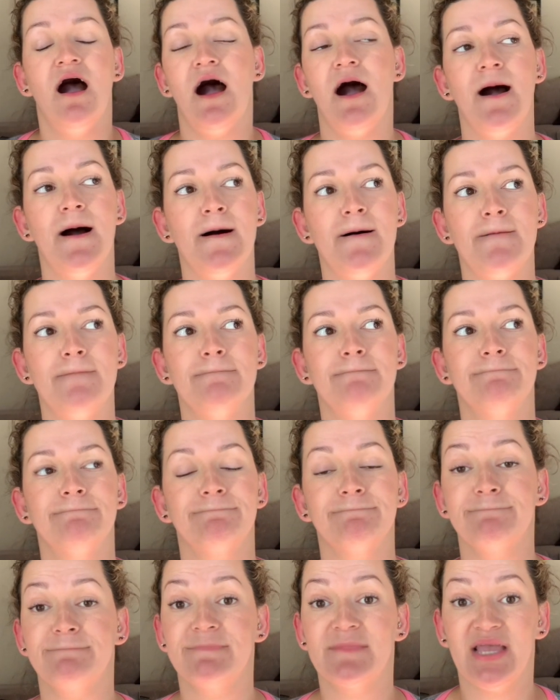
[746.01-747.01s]

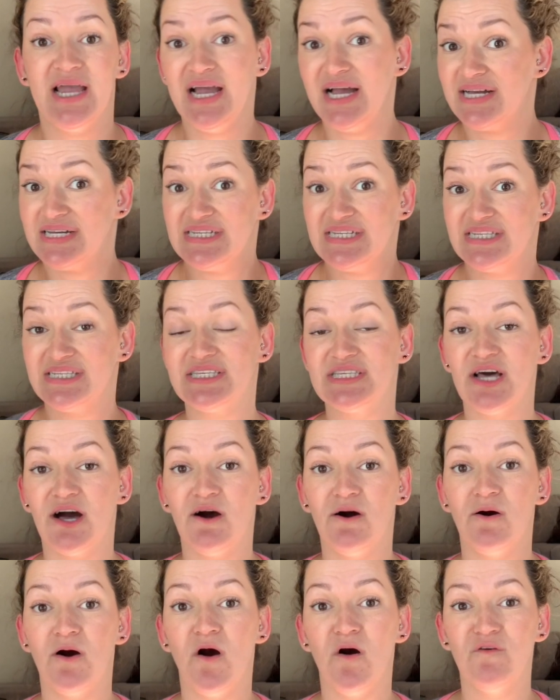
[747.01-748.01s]
Yeah,
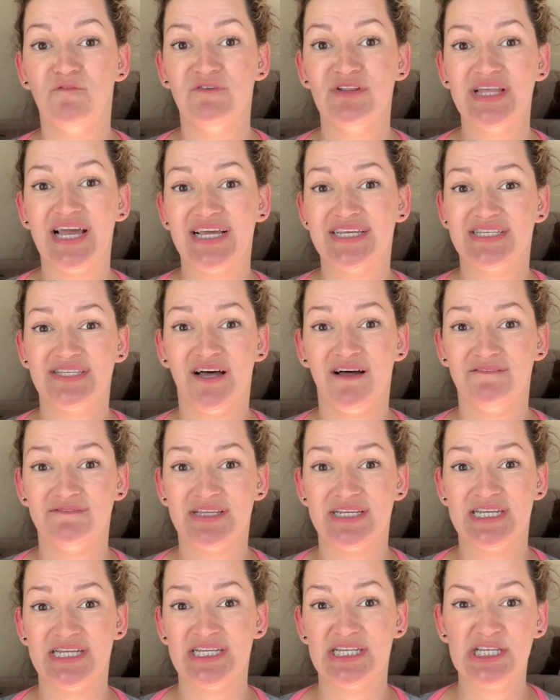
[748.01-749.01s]
so hopefully I solved
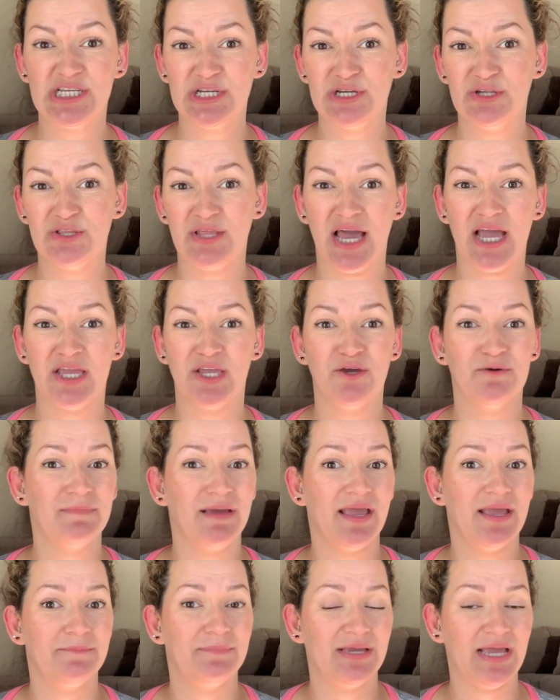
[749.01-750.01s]
an issue that you
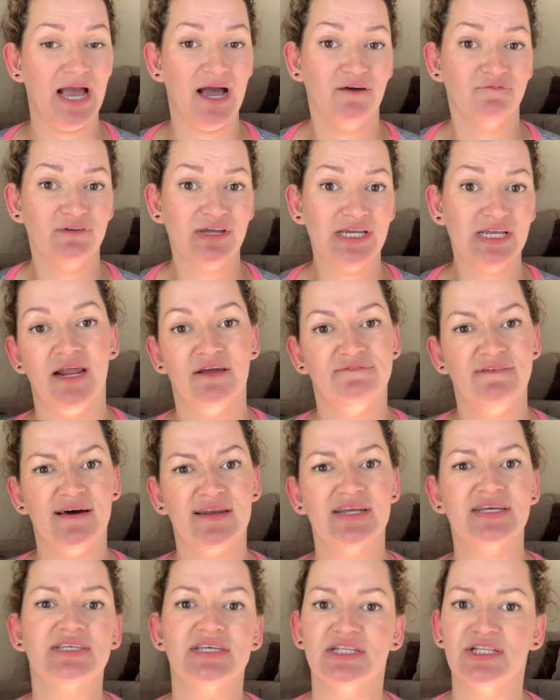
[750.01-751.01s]
may be having. I
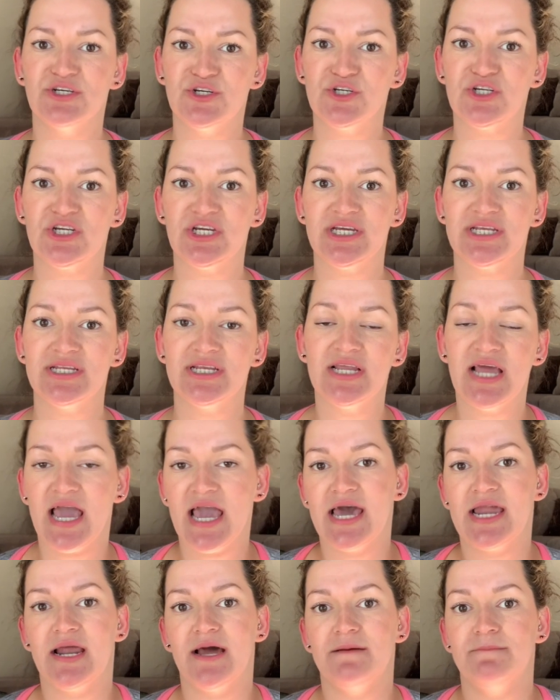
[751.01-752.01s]
found a solution
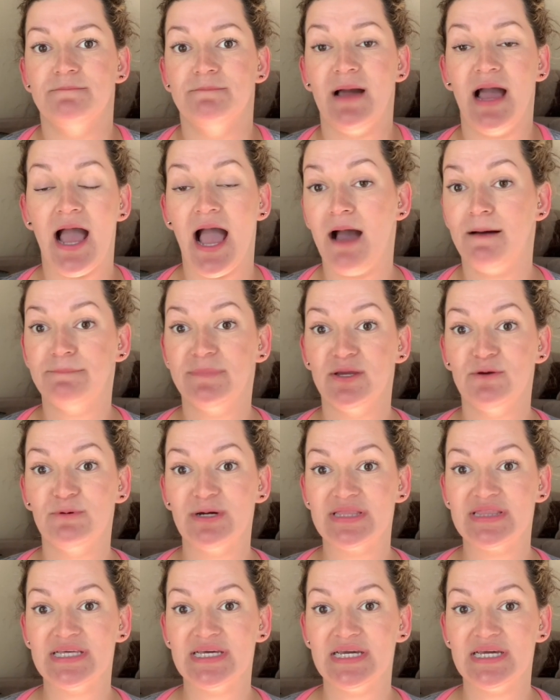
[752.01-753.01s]
and I'm happy
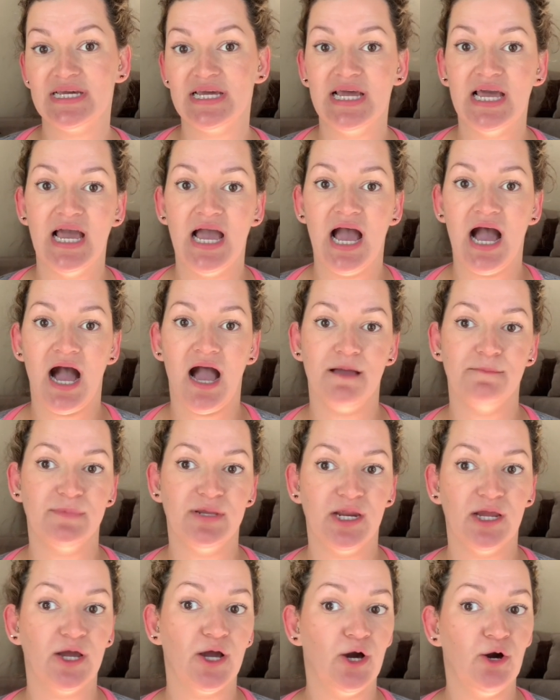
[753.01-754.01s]
with it. I'm
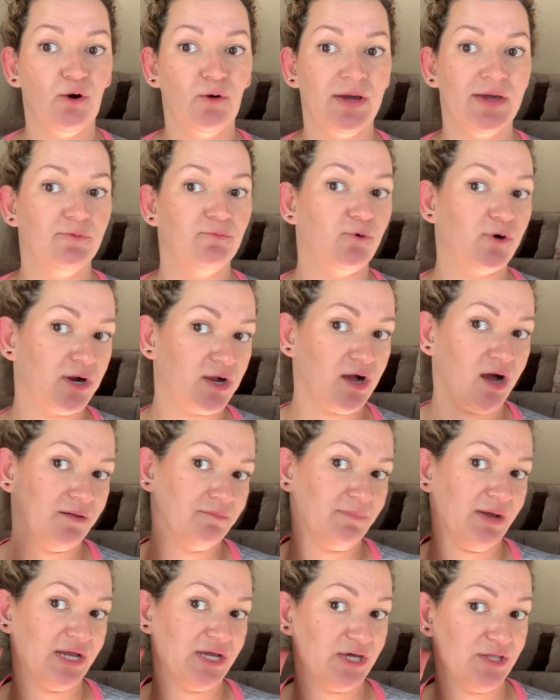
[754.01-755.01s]
gonna go and work
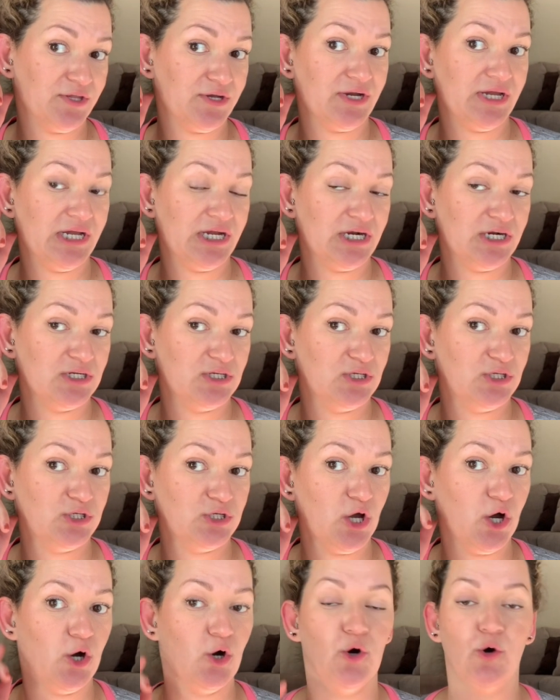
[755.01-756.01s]
on my other ears.
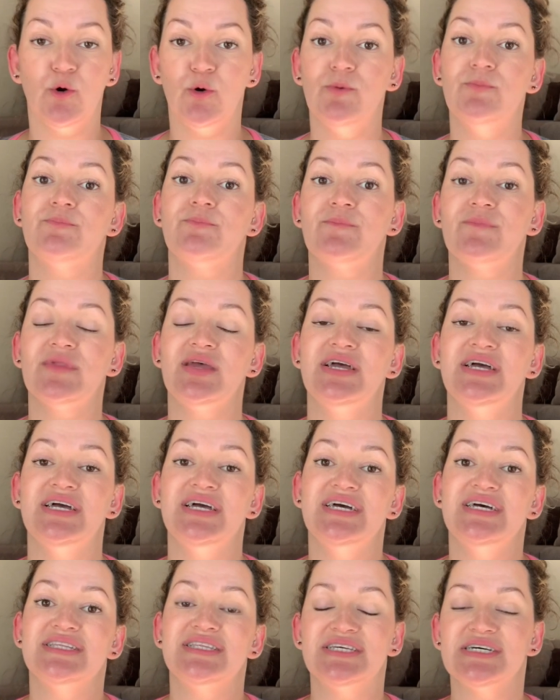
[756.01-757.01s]
So
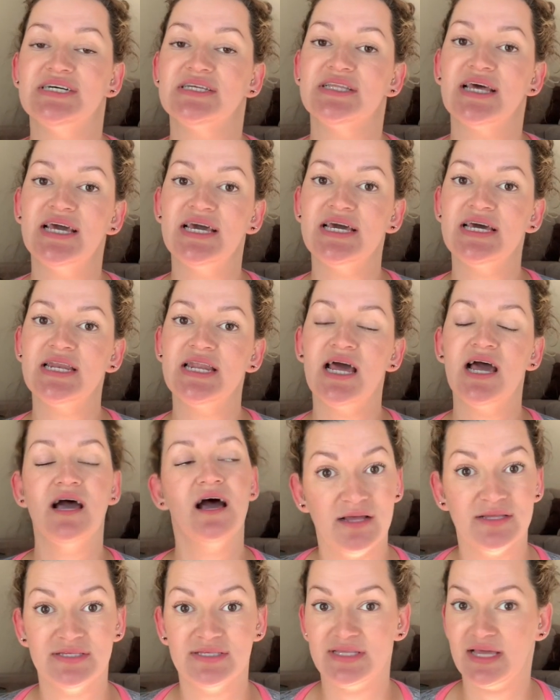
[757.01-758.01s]
till then,
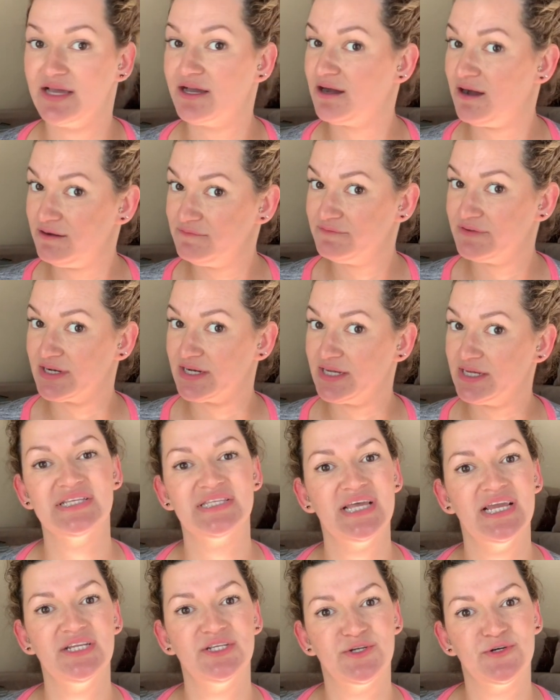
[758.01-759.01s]
stay confident,
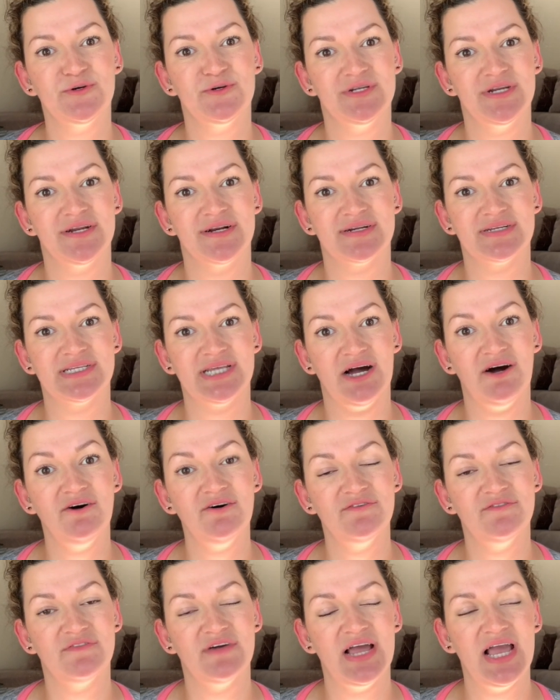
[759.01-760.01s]
stay true to
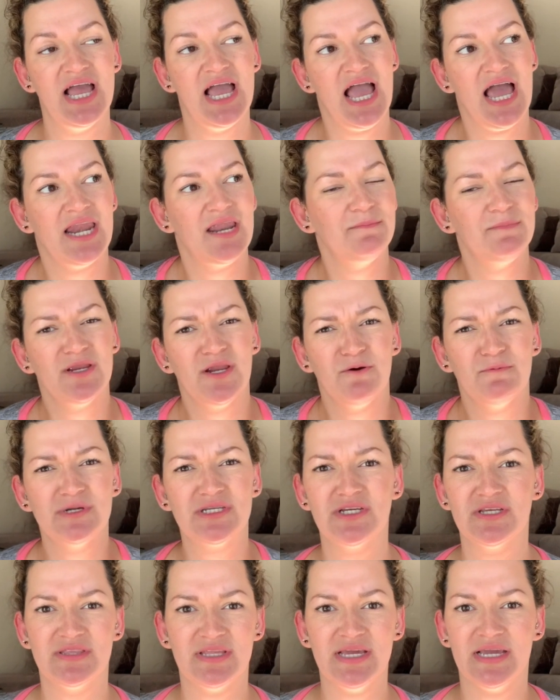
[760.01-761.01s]
yourself, and let me know
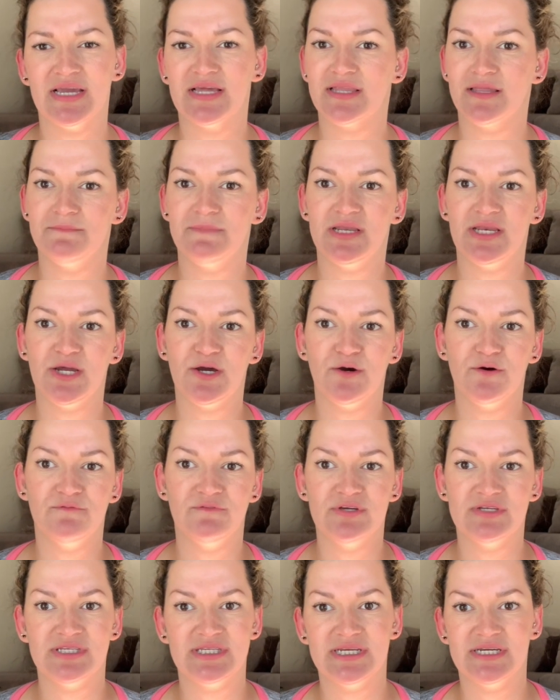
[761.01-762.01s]
what you think. Let me know
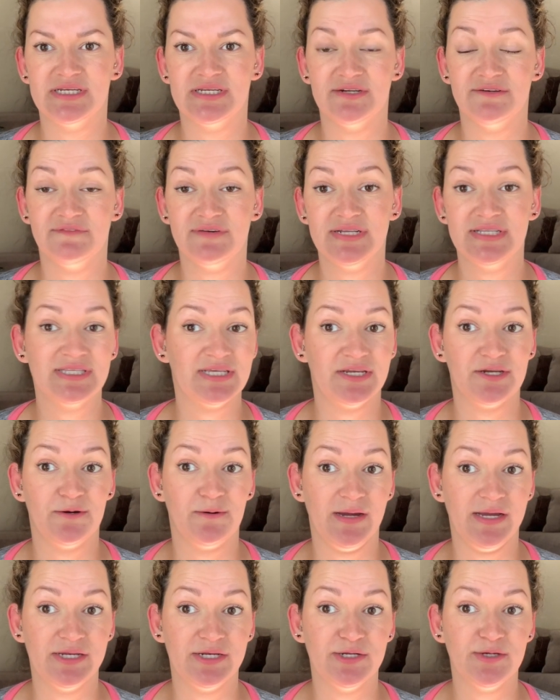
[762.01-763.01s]
if you see a difference. I know
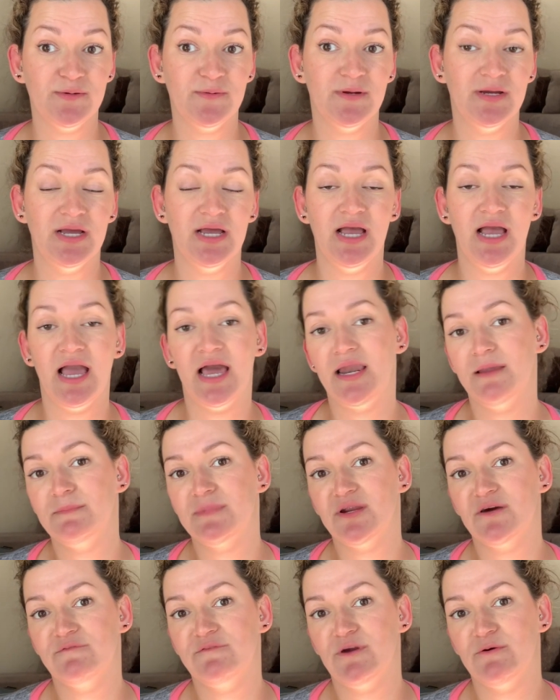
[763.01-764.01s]
I do. And let me
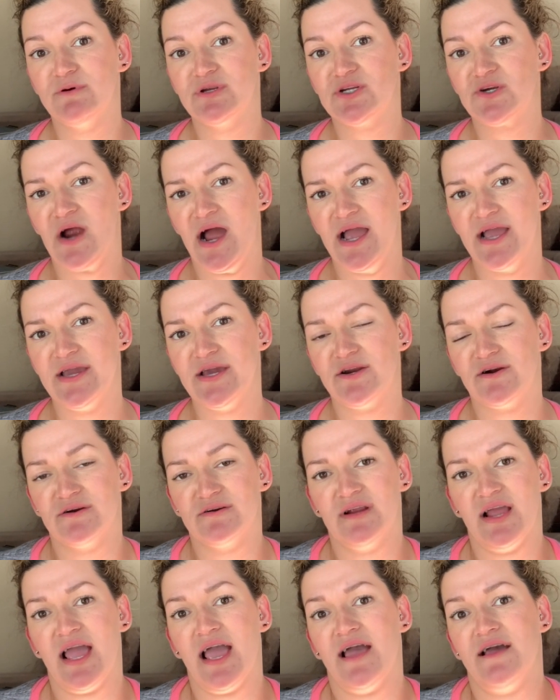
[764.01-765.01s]
know if you would try it
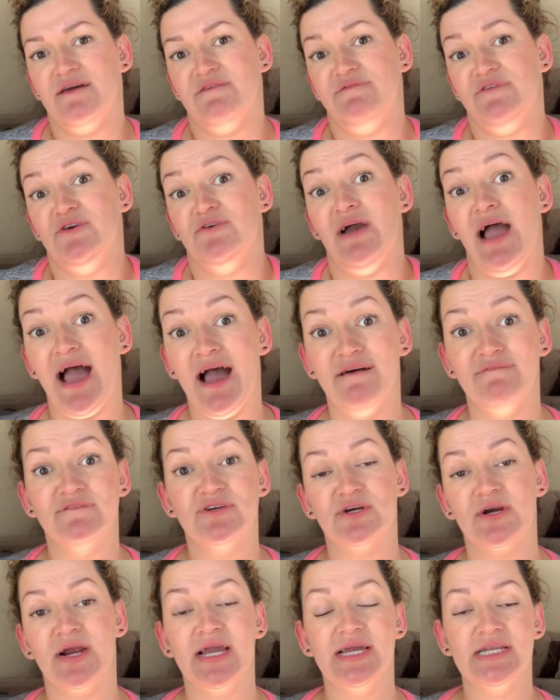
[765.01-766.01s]
or if you have
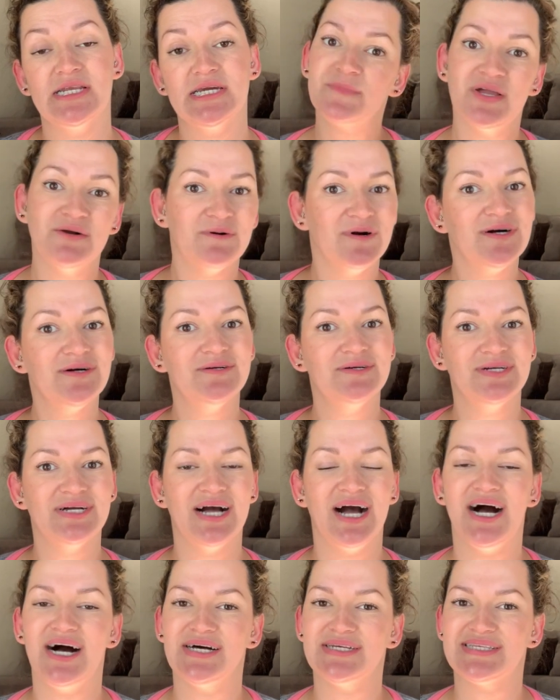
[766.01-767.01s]
tried it. Well,
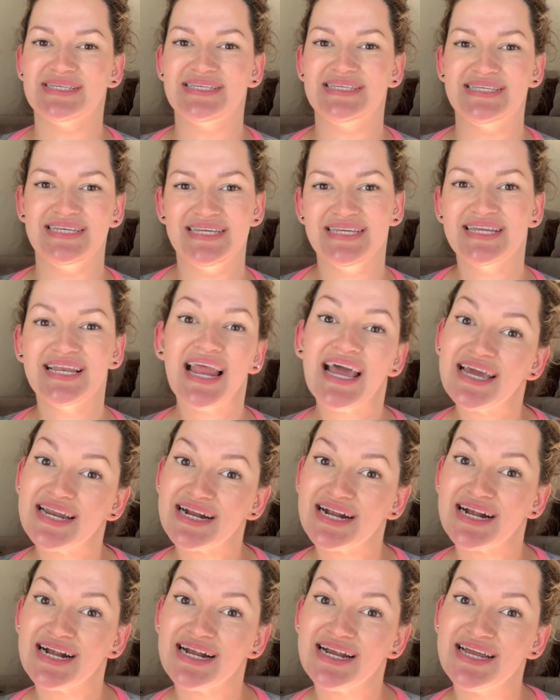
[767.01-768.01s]
I'll see you
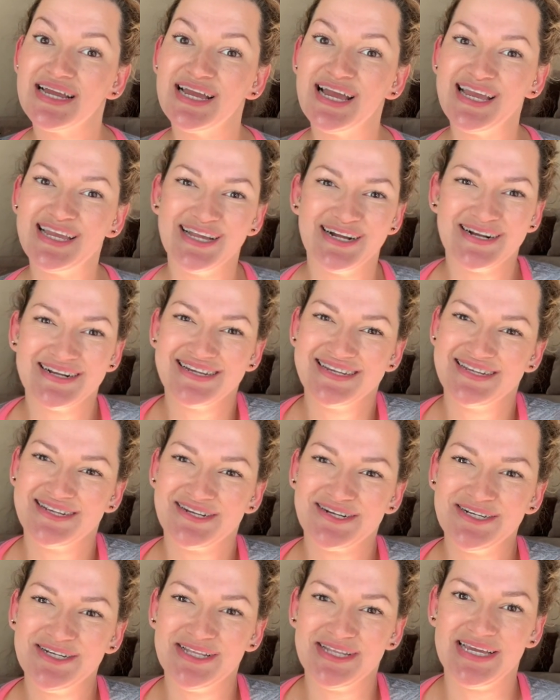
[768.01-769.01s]
later. Yours
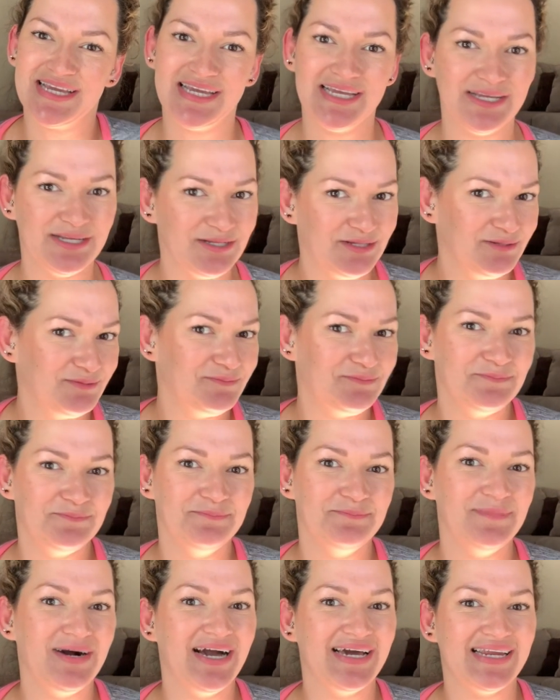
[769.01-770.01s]
truly,
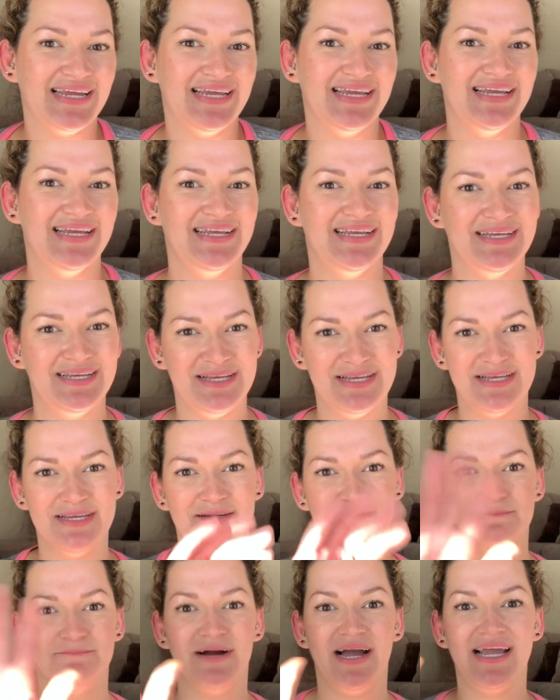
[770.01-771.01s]
Mari.
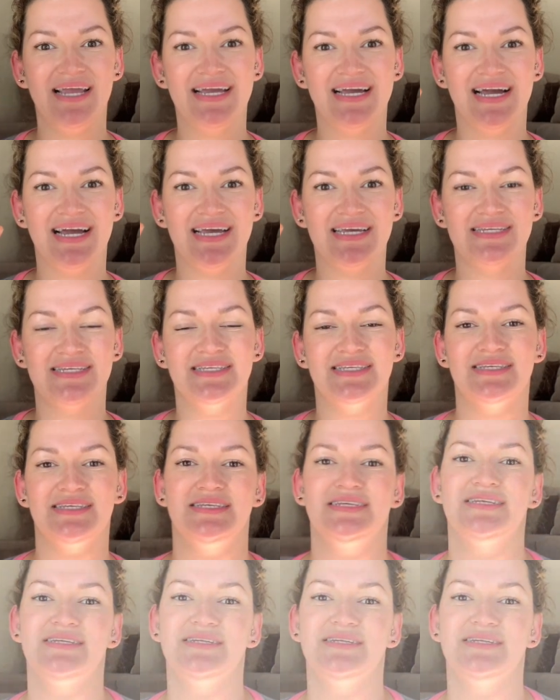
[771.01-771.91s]
Bye, you guys. Don't